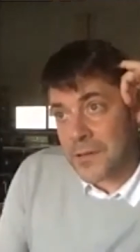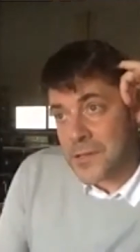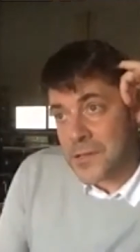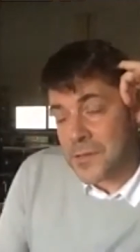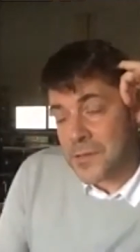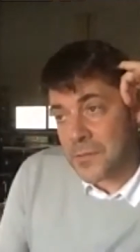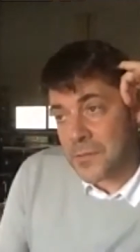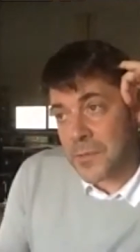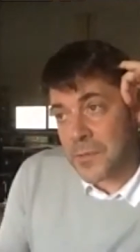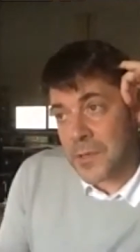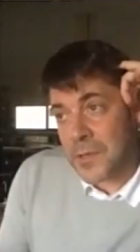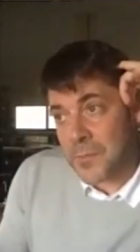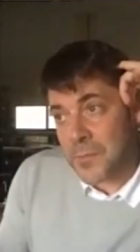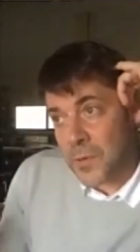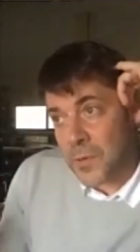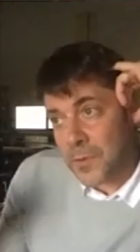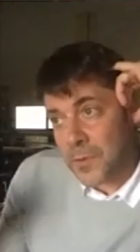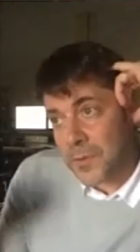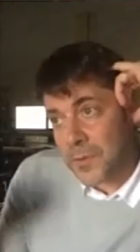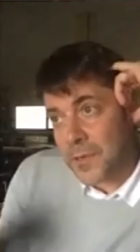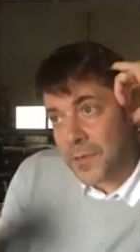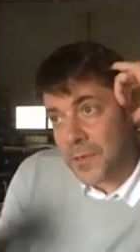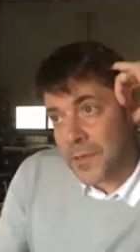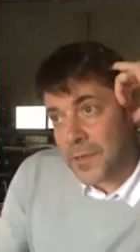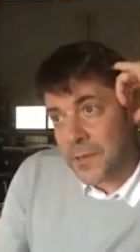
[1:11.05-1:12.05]
So we
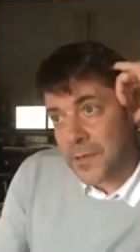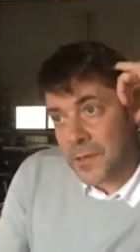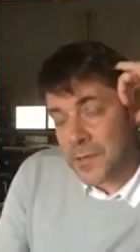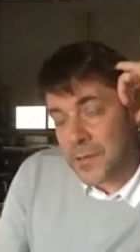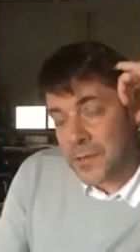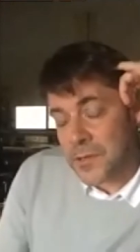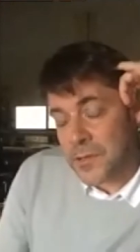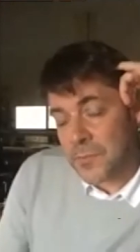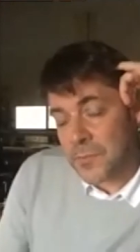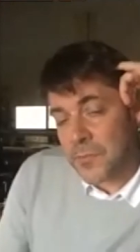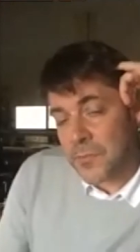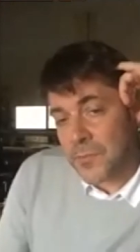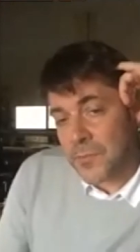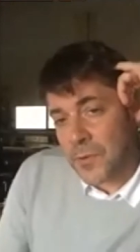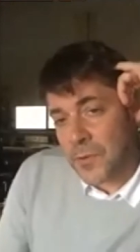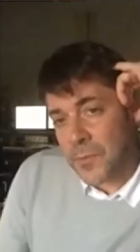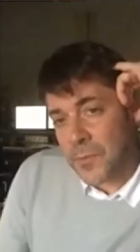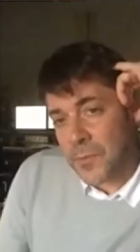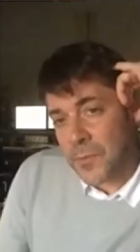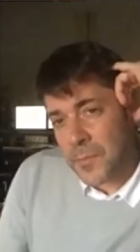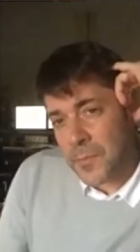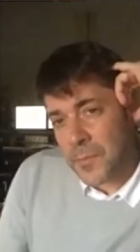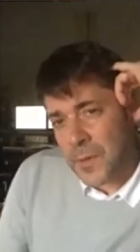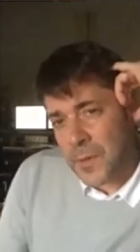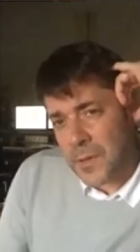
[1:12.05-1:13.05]
brought a, a job
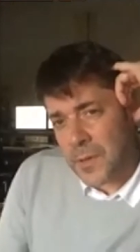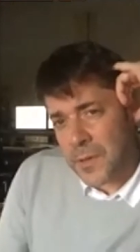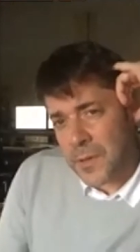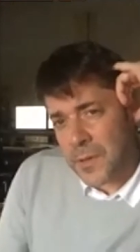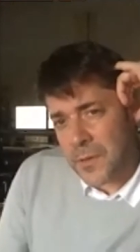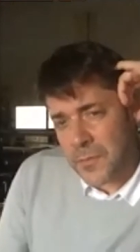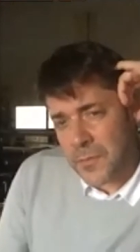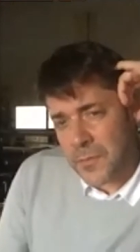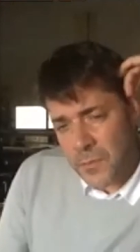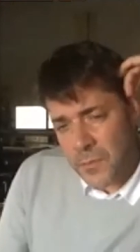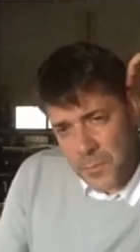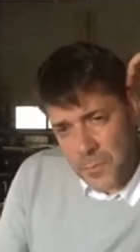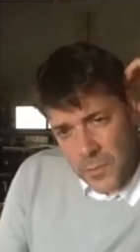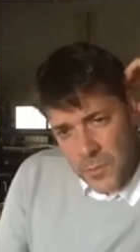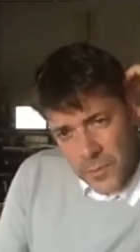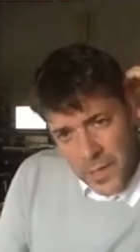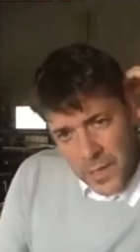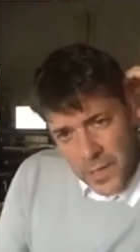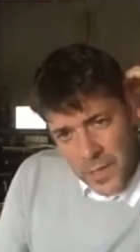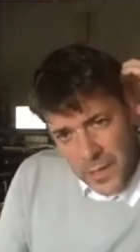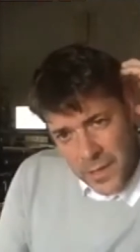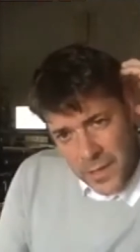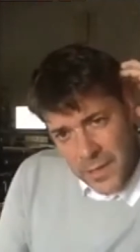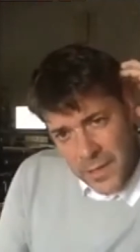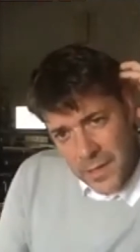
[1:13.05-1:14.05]
from uh, from
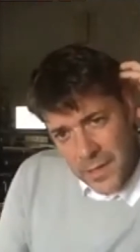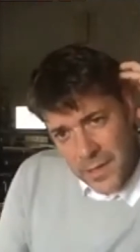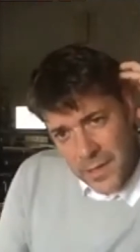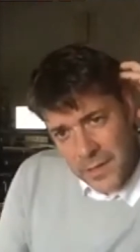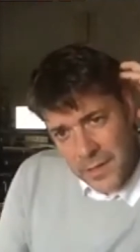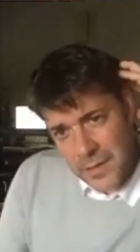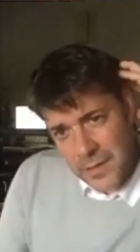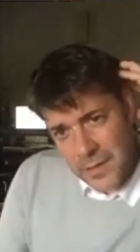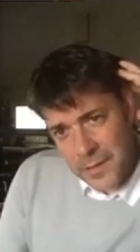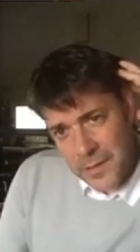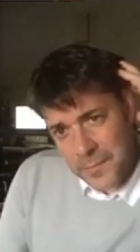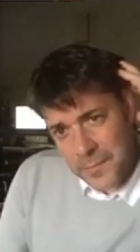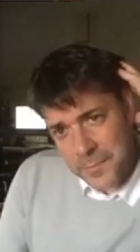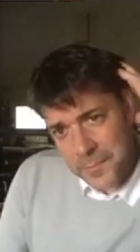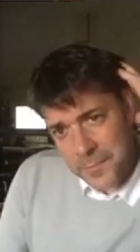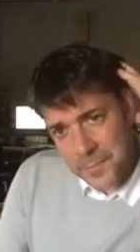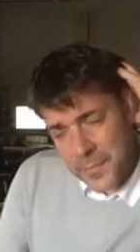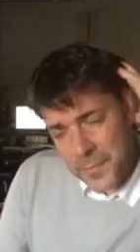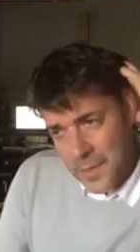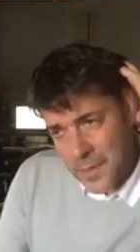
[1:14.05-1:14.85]
UK, and um,